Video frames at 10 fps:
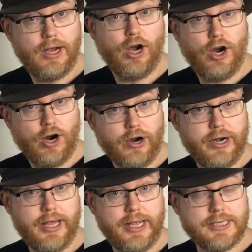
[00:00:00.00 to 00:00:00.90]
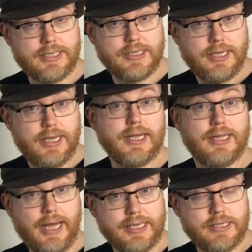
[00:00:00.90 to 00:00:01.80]
are his
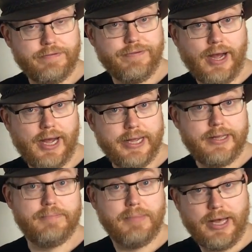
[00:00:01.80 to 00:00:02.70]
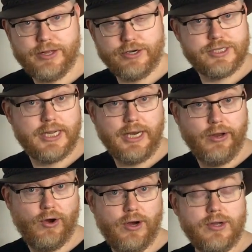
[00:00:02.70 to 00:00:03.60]
classified
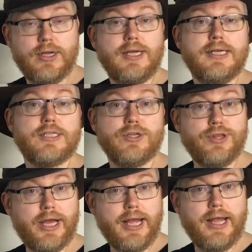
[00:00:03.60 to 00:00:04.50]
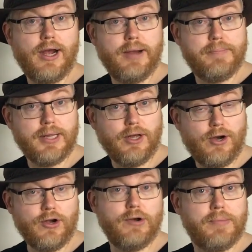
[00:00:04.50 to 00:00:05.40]
mothers-in-law. So they
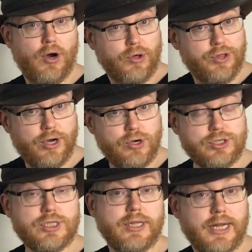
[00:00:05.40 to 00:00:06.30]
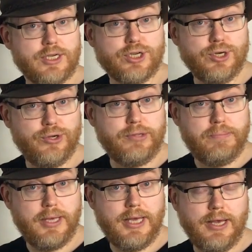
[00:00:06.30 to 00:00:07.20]
belong among those that should
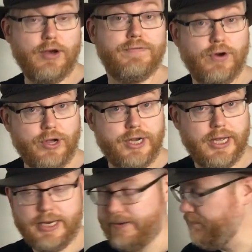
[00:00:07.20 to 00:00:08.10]
be avoided.